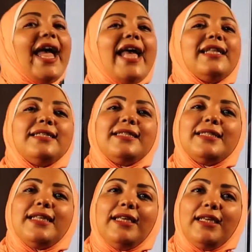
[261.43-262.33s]
and
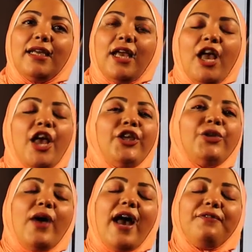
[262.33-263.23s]
see.
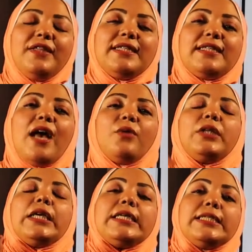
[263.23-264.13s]
You have the sound
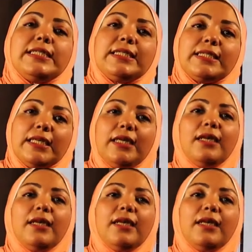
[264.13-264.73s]
s